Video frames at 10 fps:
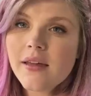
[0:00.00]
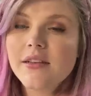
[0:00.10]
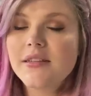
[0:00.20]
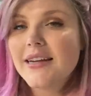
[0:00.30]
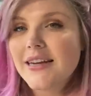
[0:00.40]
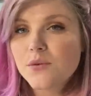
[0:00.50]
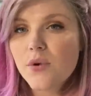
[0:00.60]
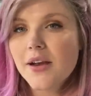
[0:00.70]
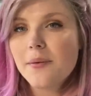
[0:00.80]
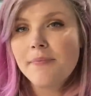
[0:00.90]
This next
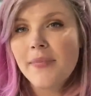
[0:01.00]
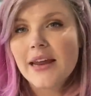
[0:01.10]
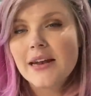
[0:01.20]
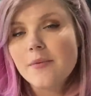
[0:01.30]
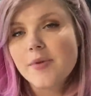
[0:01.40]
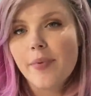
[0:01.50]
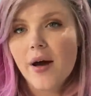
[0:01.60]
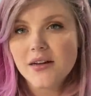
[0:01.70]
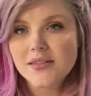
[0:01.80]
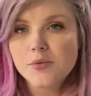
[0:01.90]
one may not be
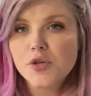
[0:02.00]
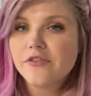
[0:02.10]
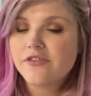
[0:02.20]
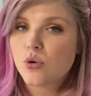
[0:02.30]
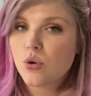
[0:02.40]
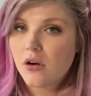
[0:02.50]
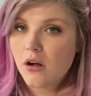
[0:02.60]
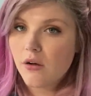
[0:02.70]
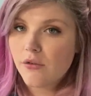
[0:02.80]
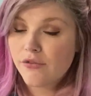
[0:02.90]
possible
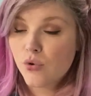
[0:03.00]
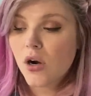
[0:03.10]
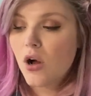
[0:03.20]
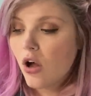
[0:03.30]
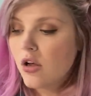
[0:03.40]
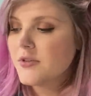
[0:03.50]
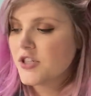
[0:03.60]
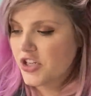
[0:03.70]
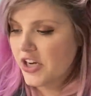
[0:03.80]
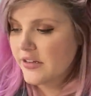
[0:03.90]
for all
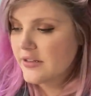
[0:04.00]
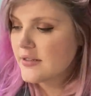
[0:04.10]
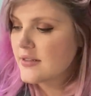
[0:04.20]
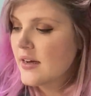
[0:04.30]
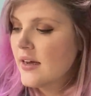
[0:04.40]
machines.